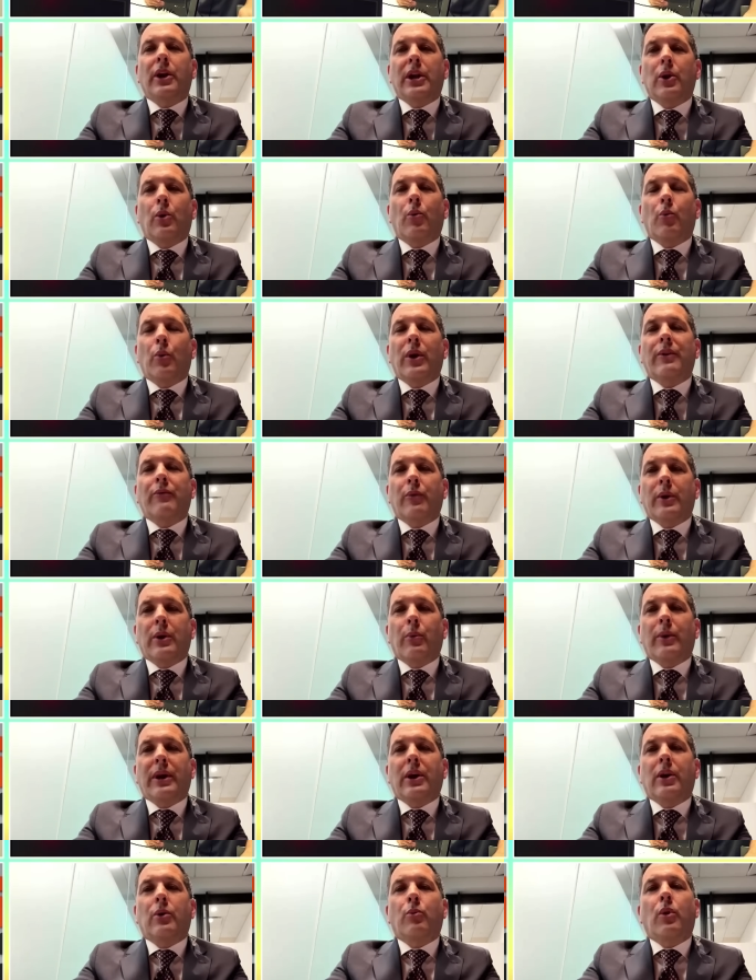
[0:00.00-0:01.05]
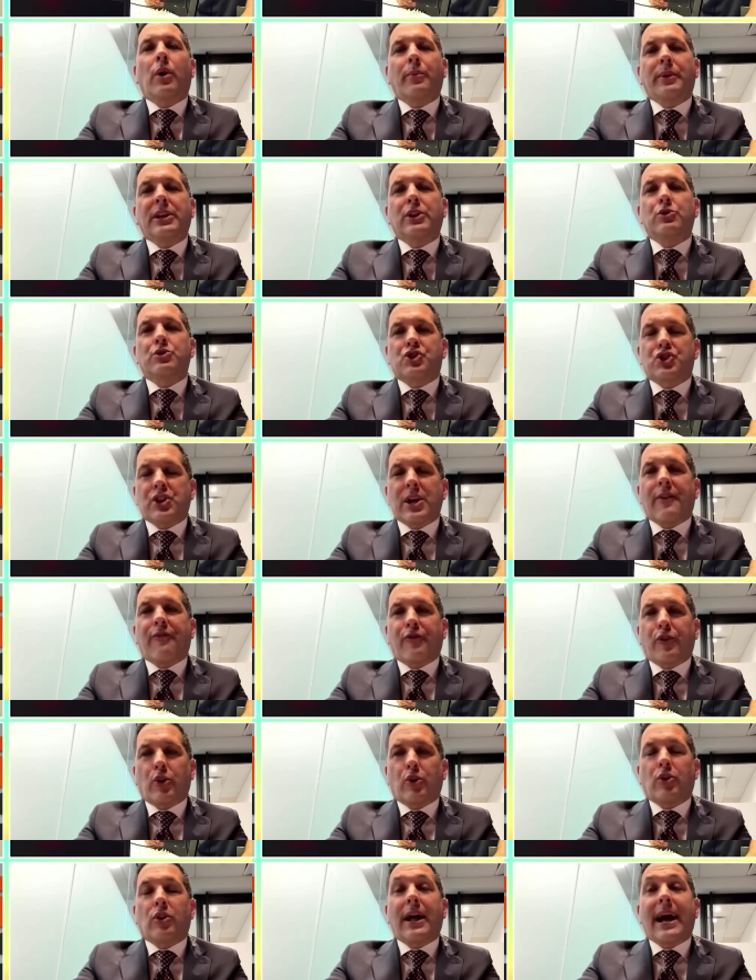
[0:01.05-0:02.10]
We used
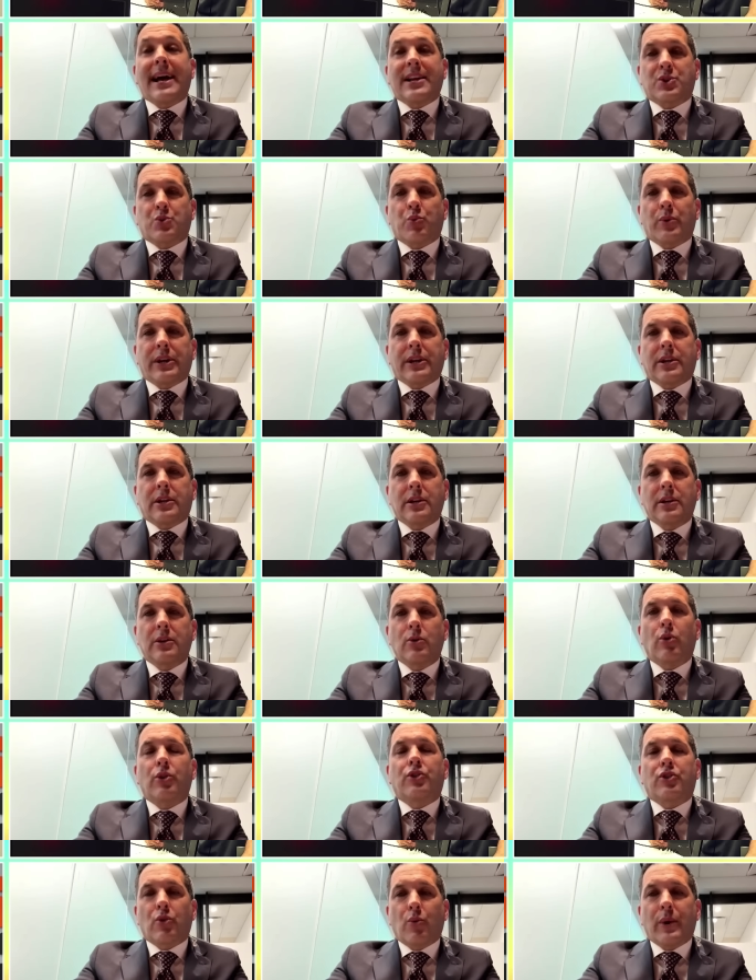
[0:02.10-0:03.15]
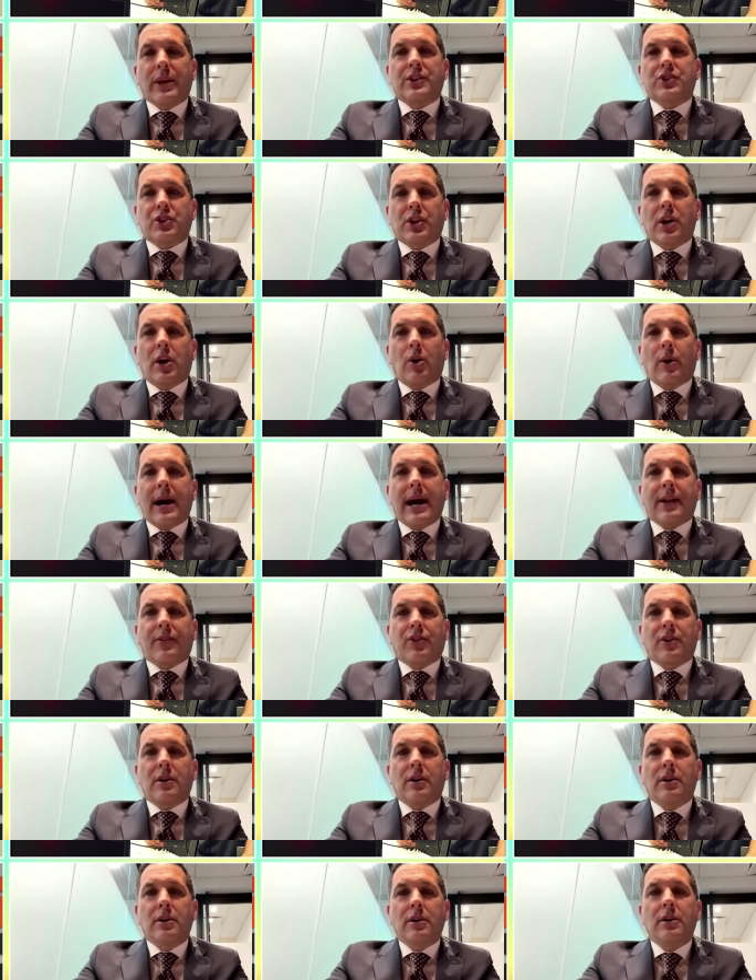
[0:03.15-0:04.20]
Scheffler last week or 2 weeks ago
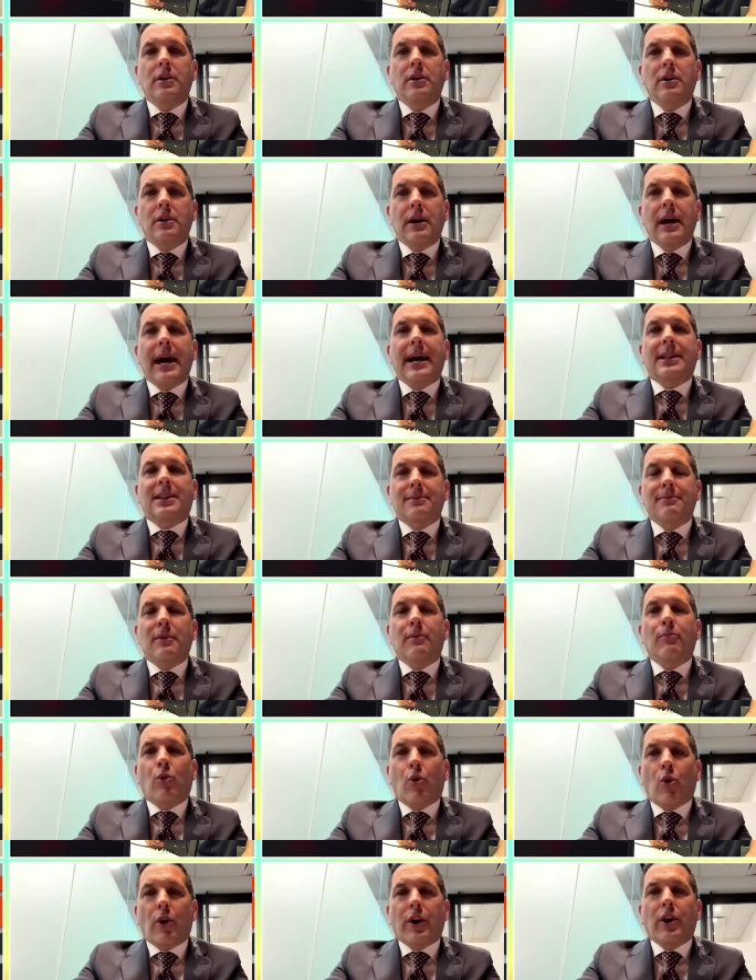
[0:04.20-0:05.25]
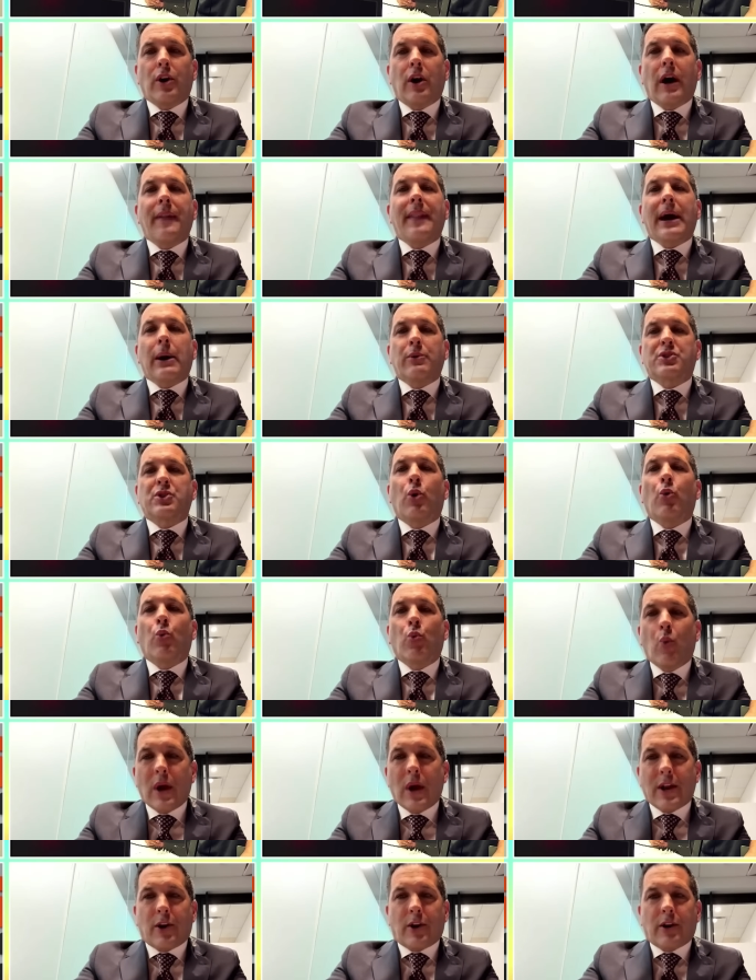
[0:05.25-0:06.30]
at the Memorial, and that was a
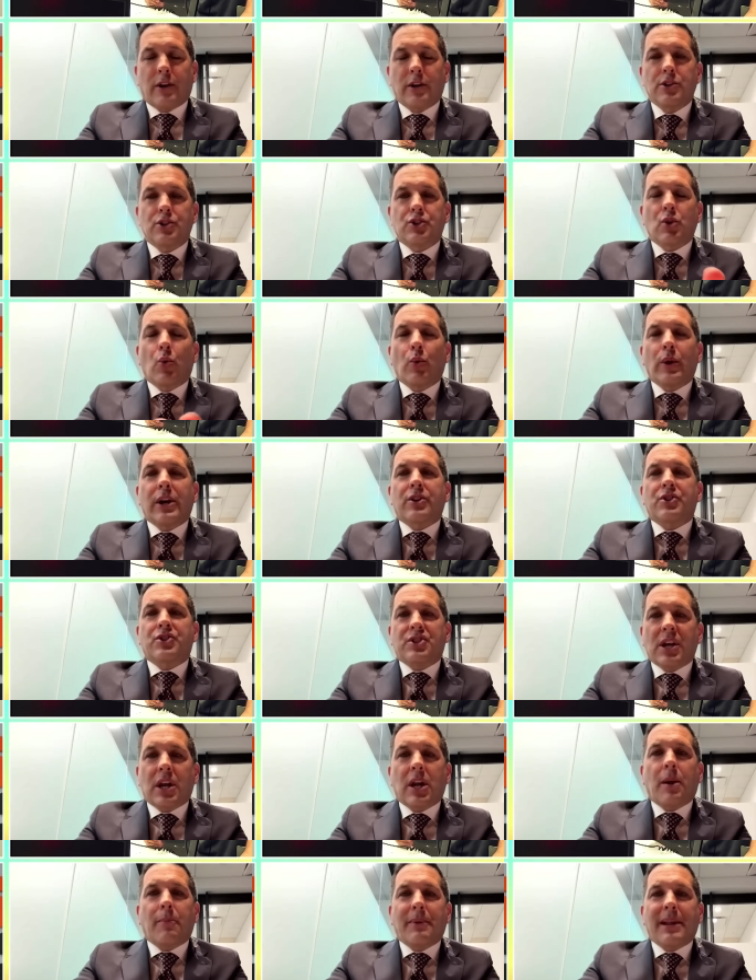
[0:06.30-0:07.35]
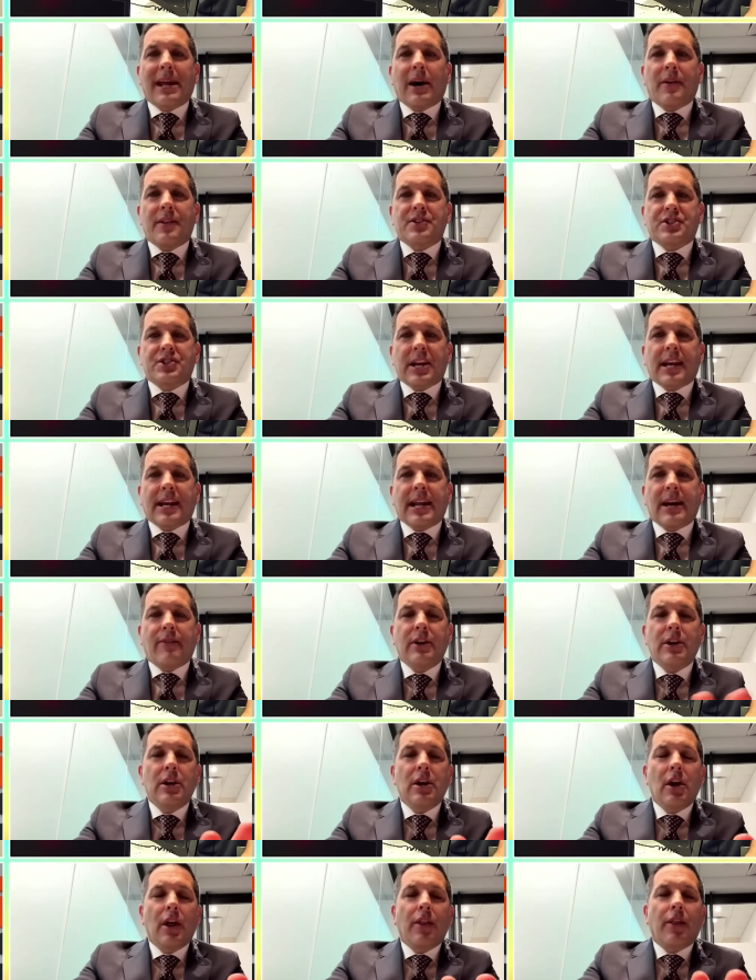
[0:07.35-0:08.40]
winner. So we are set up now in the second
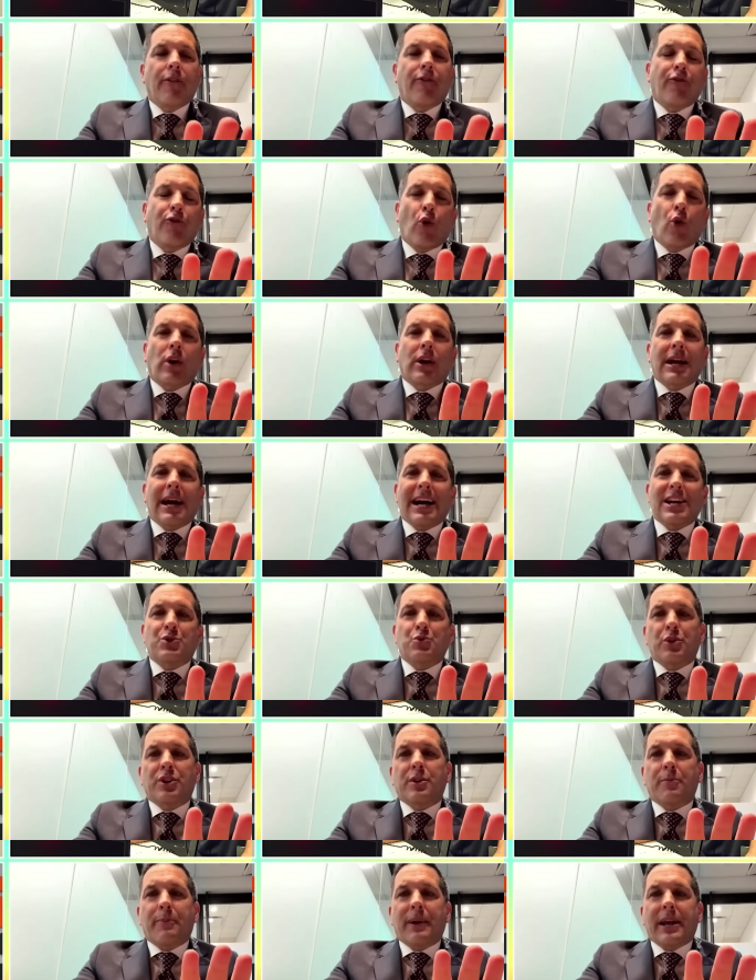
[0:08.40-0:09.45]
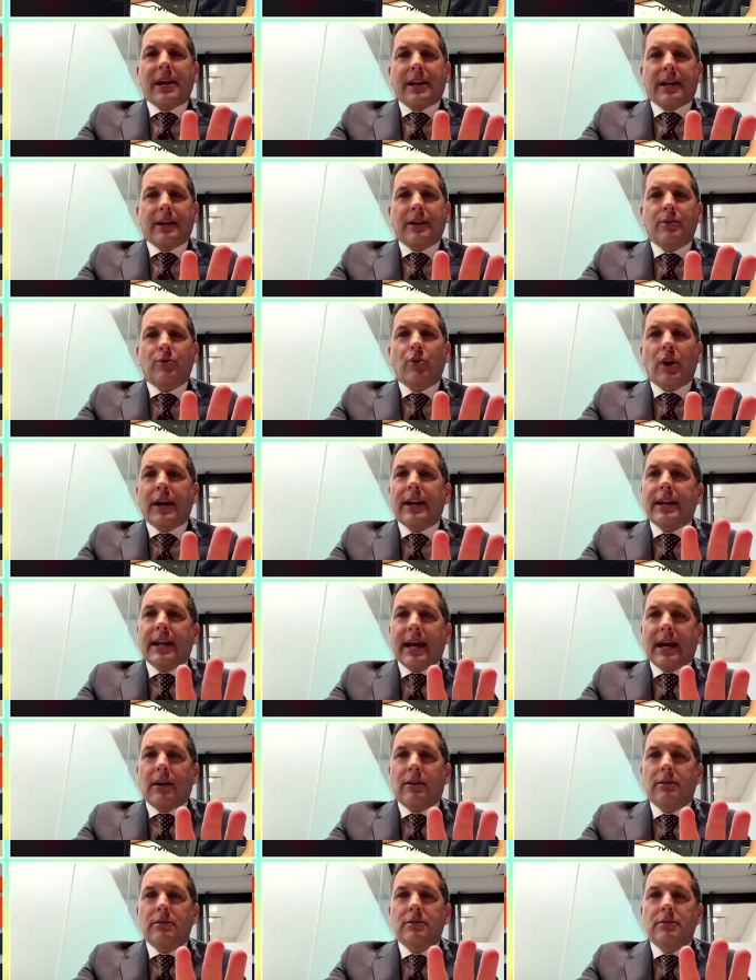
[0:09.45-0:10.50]
half. The four guys we're debating right
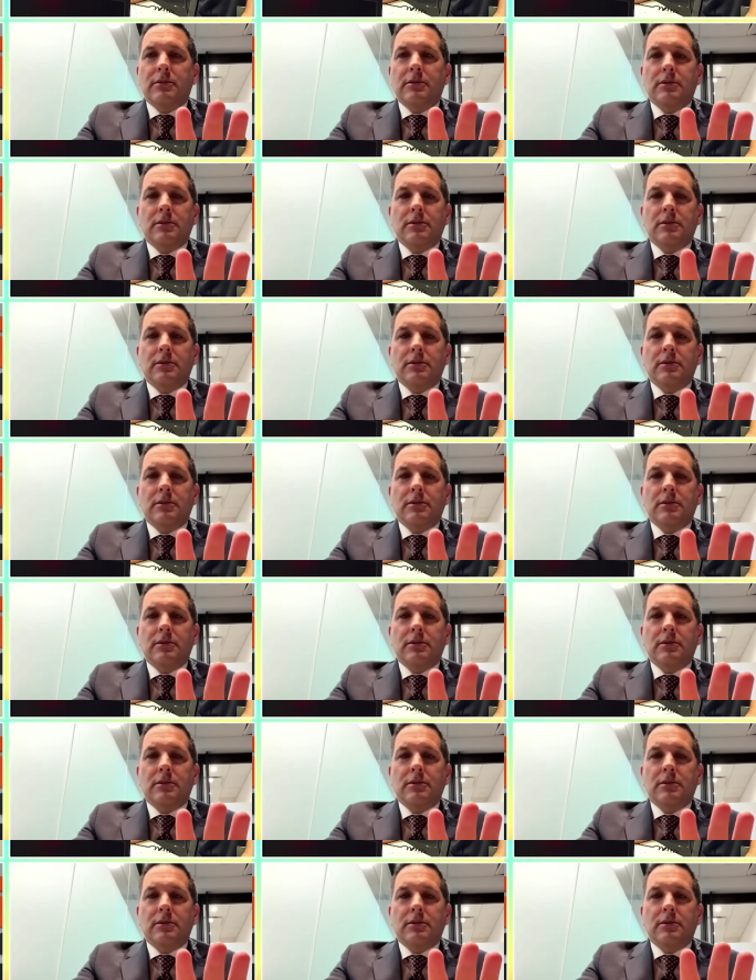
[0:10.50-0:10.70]
now: